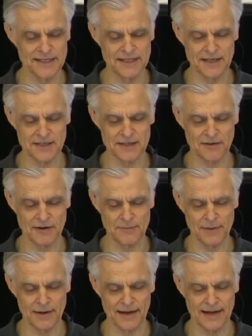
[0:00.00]
it does not
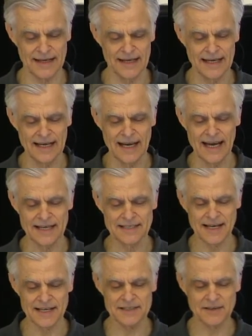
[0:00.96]
reply. It
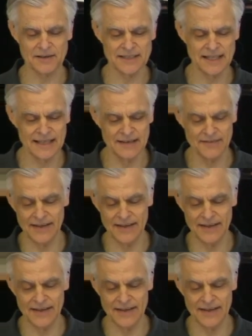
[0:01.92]
does not deliver